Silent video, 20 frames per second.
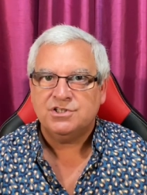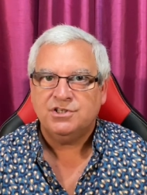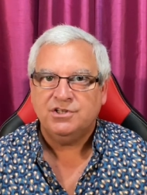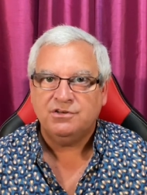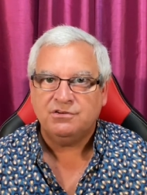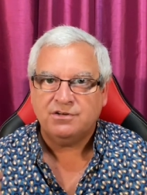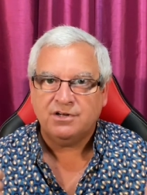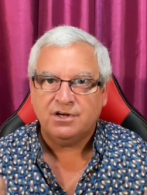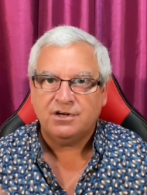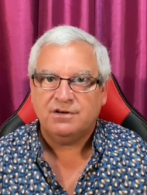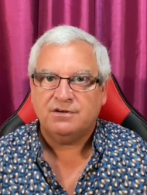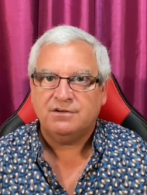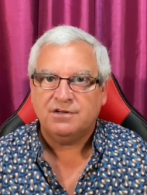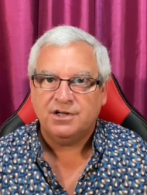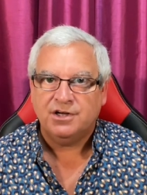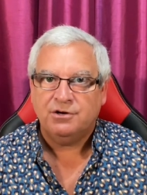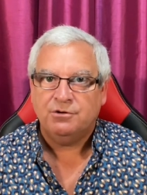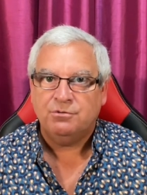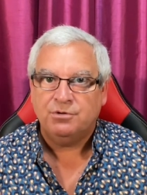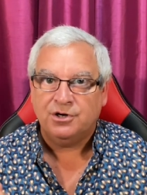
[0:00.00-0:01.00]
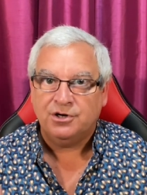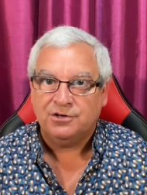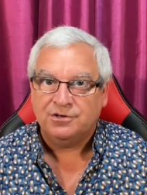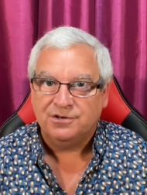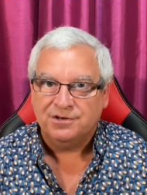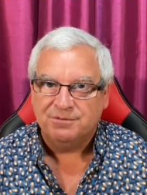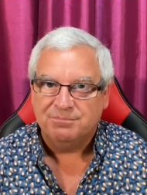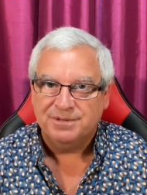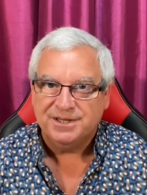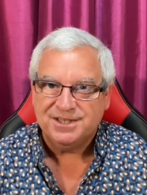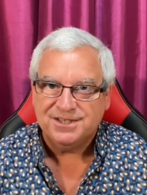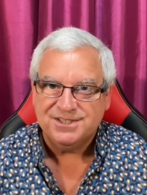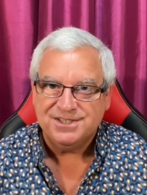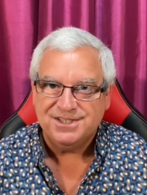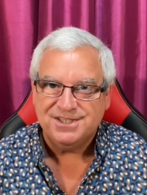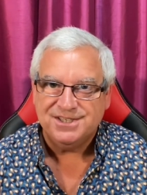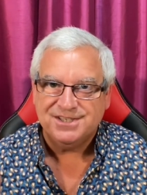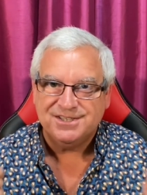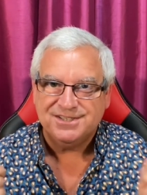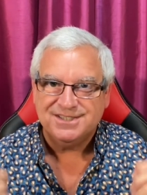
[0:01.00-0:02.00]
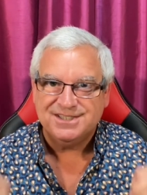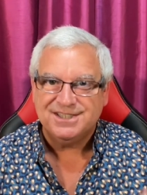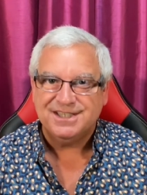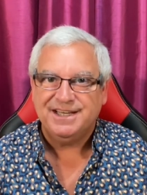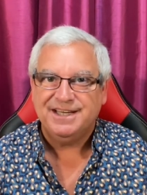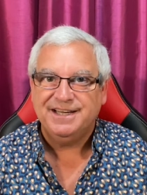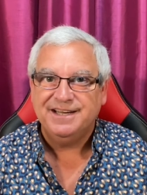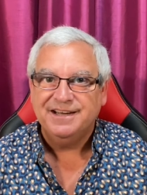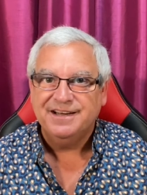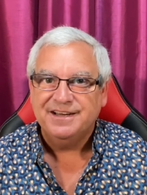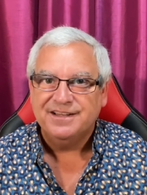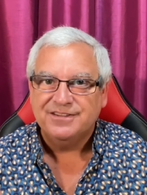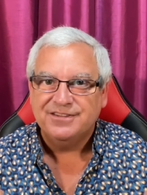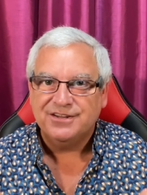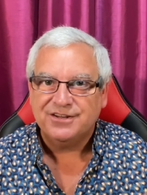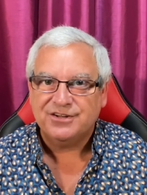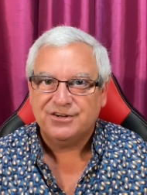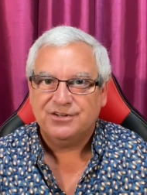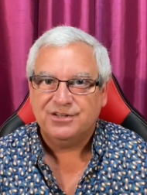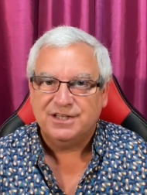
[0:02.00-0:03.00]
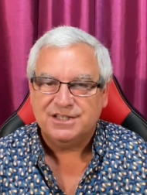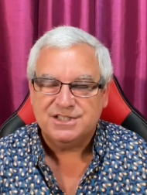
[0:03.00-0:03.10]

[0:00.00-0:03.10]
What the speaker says: you can't go wrong because you can see the colour.